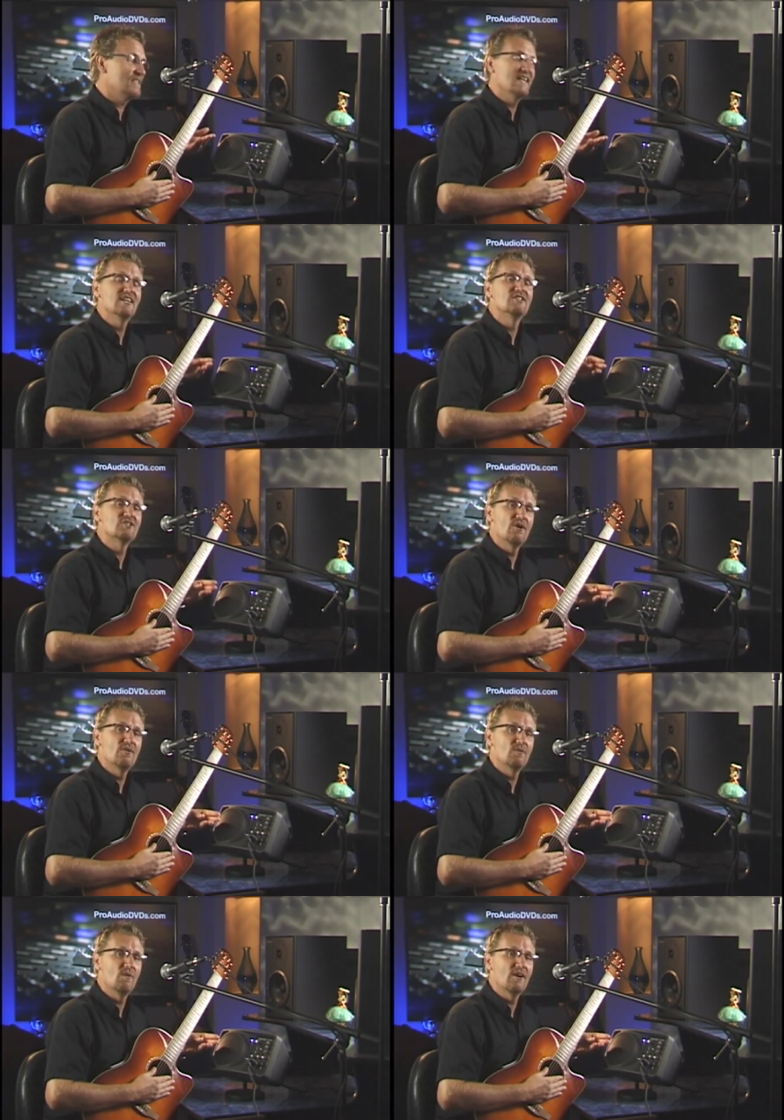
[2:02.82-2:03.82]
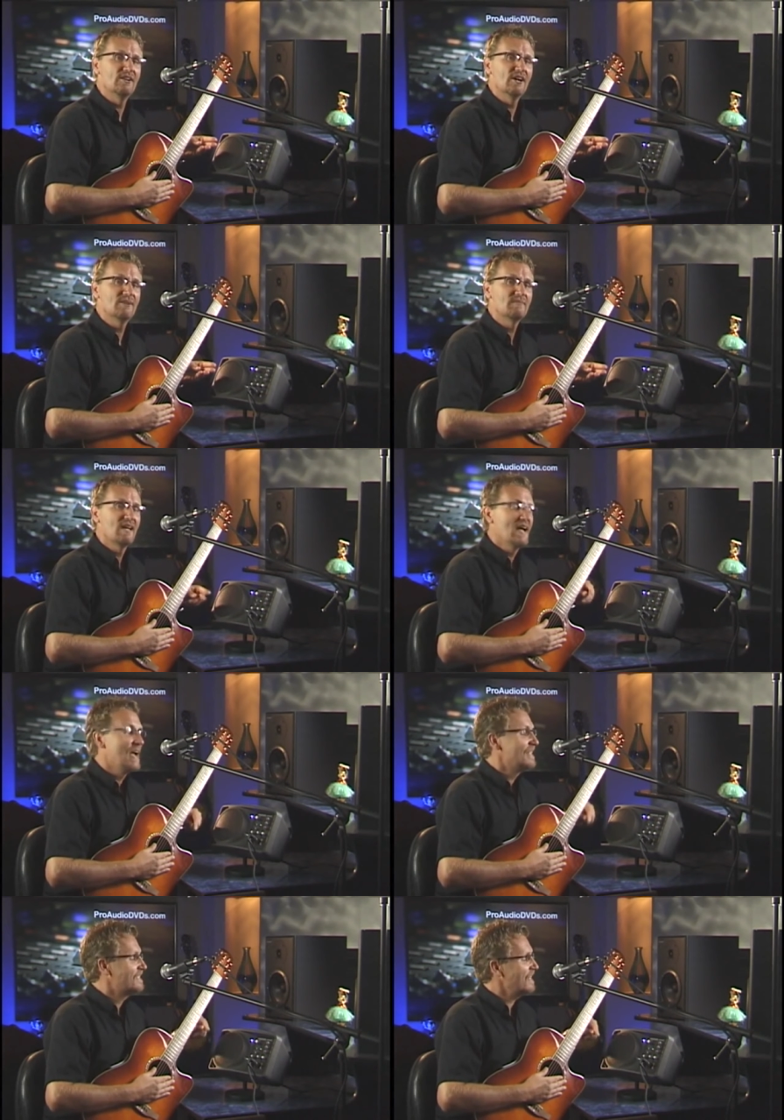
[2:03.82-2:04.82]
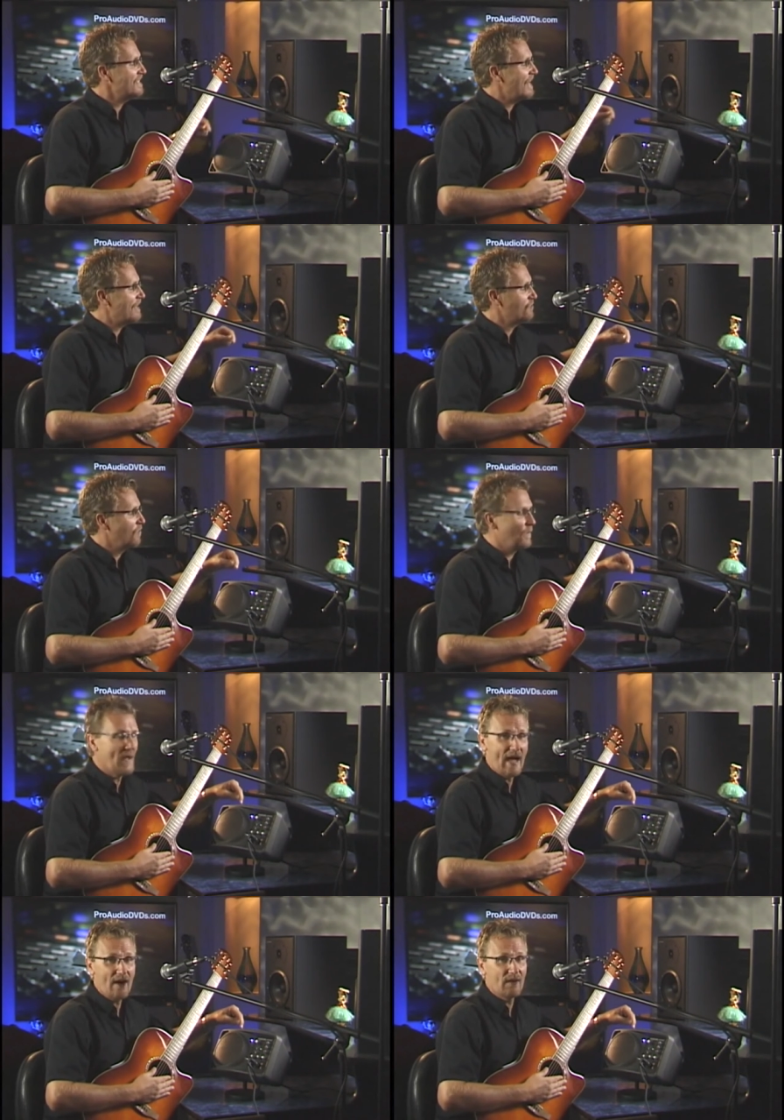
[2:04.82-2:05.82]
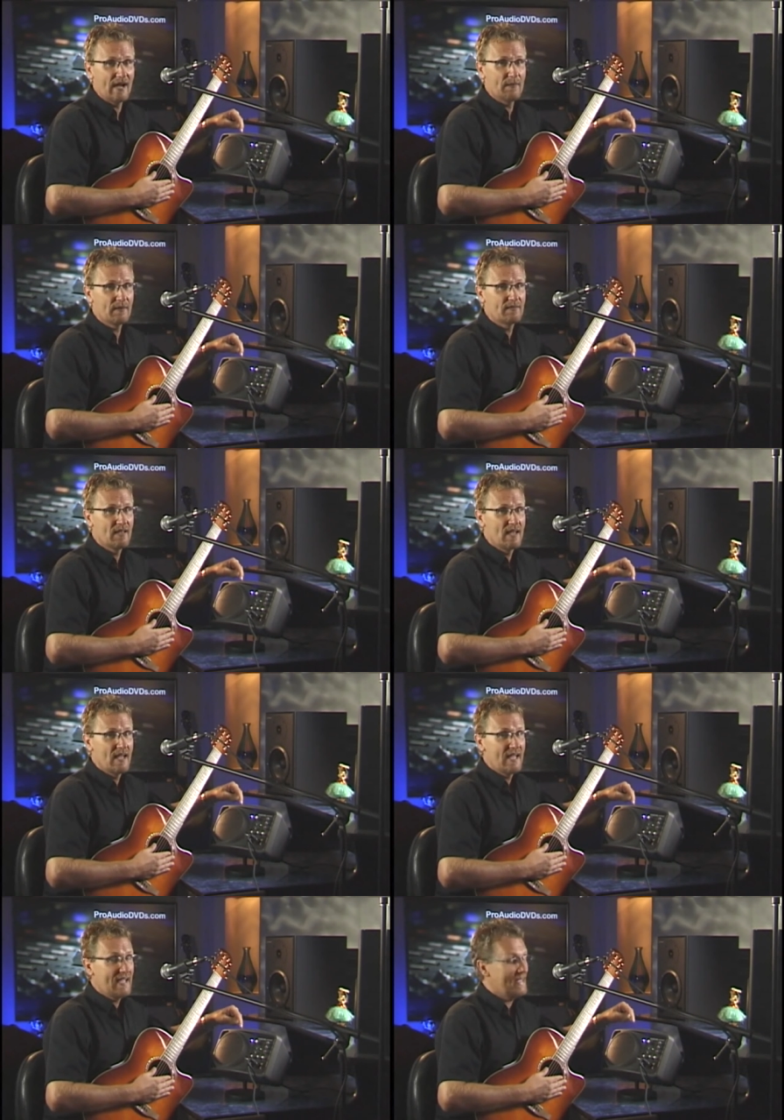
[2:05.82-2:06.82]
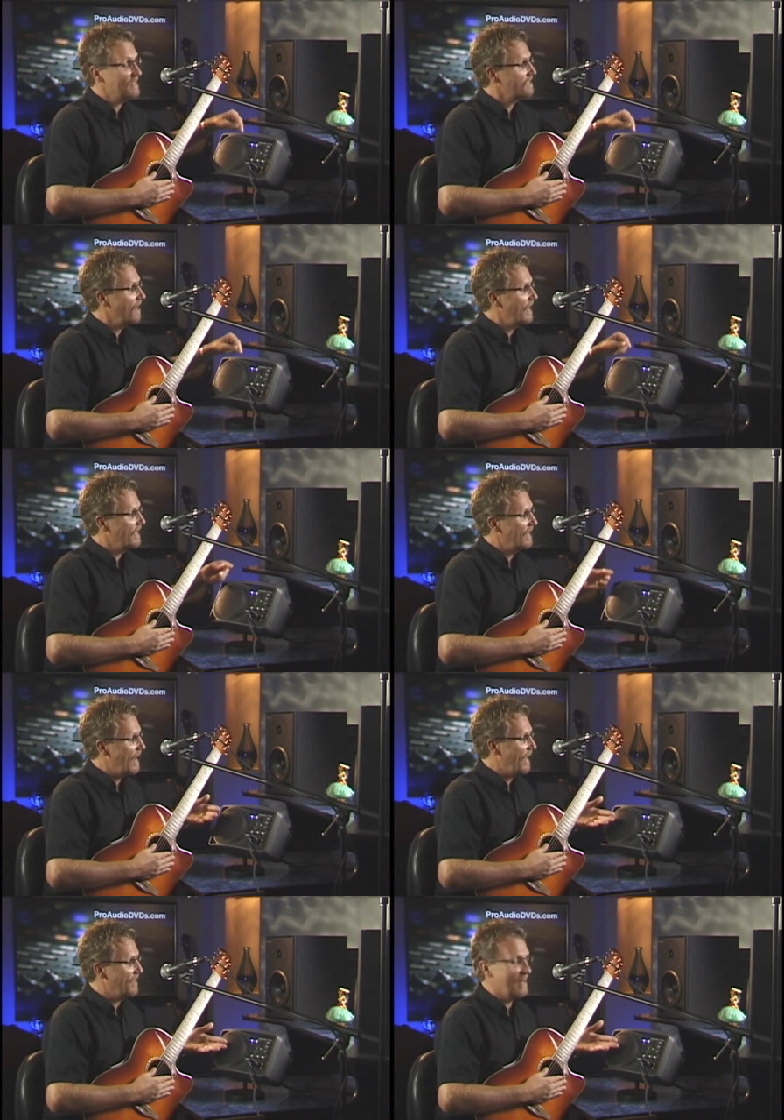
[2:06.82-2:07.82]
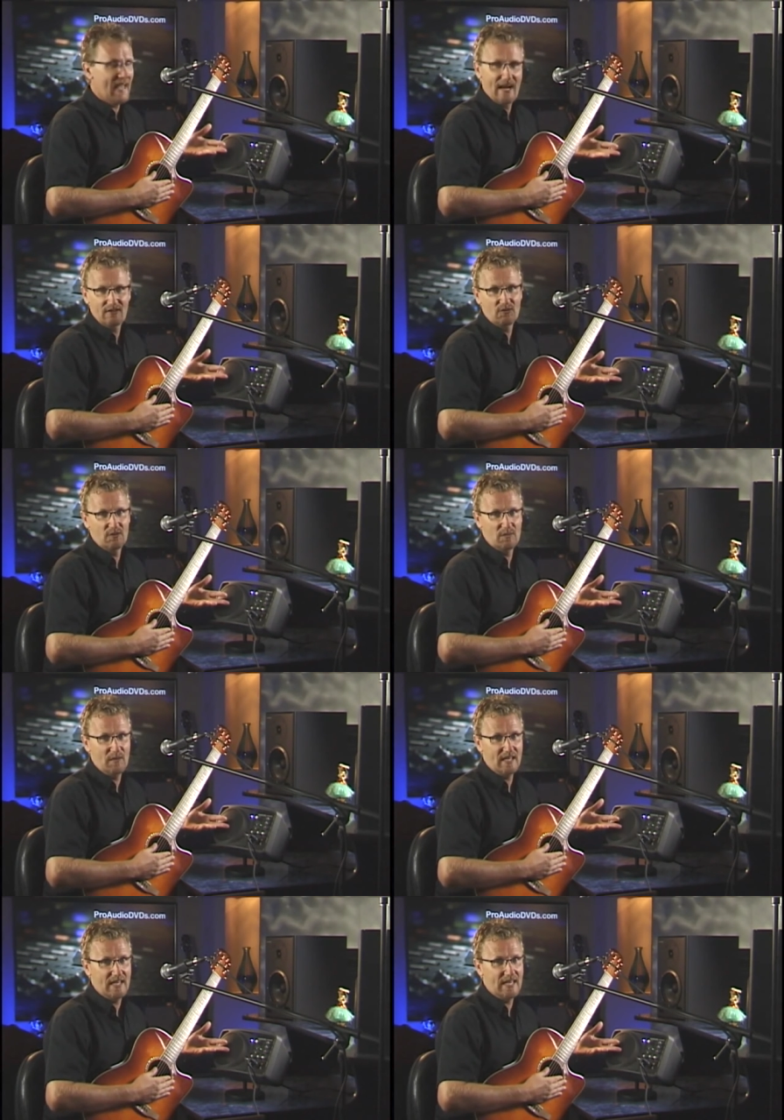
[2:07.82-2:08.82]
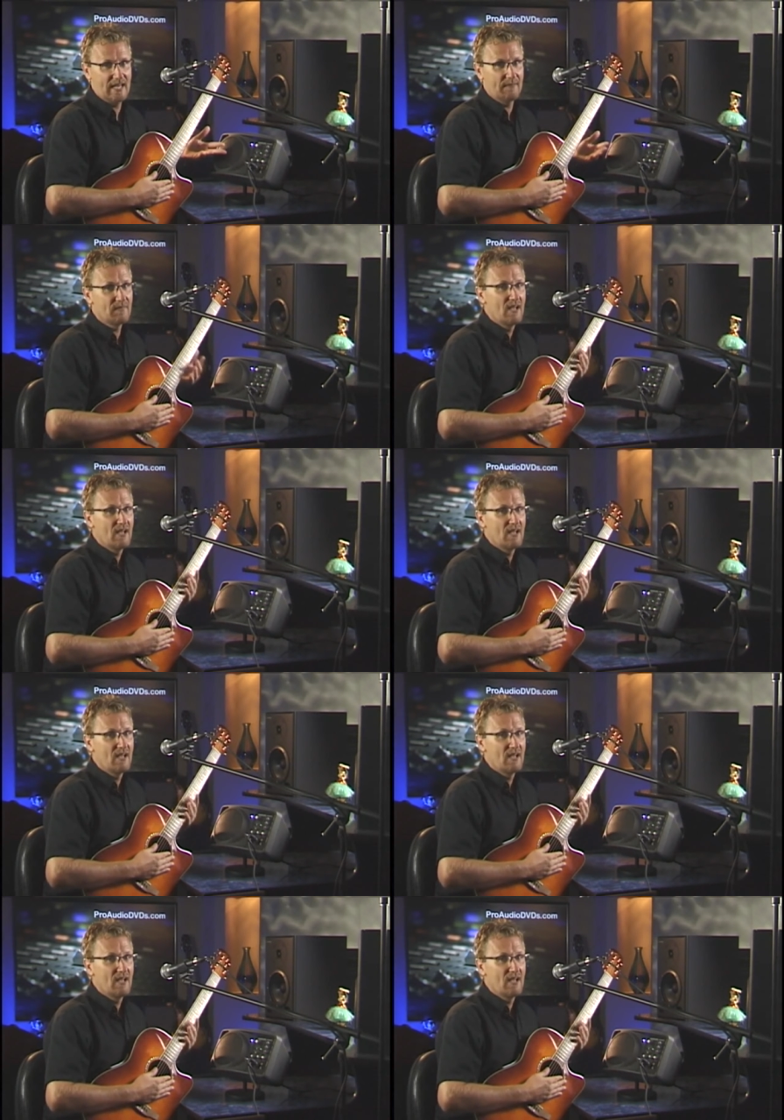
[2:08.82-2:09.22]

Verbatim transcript: their tone and whatnot. Sends it out to a power amp inside here and then out to a speaker here.